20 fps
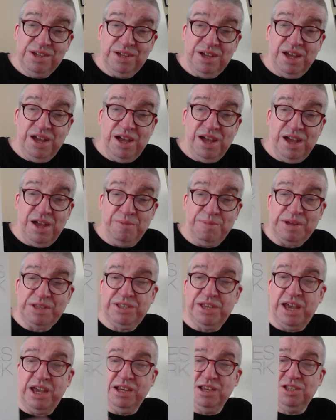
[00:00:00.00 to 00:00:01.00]

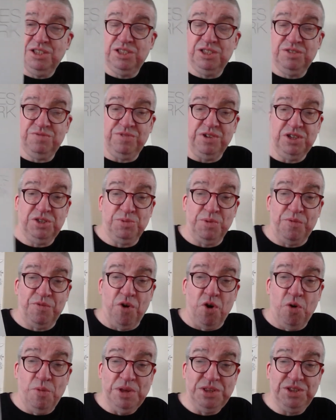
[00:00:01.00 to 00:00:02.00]
McTaylor's first
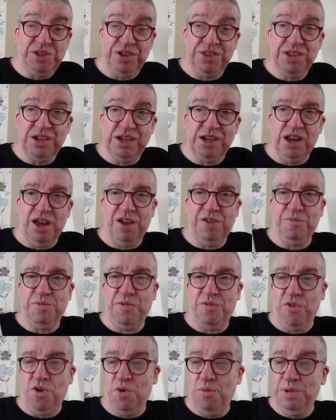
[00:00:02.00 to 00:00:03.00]
performance, I think, live
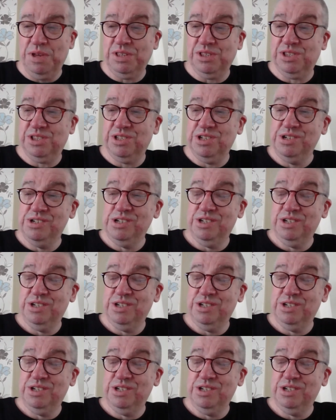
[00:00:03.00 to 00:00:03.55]
performance.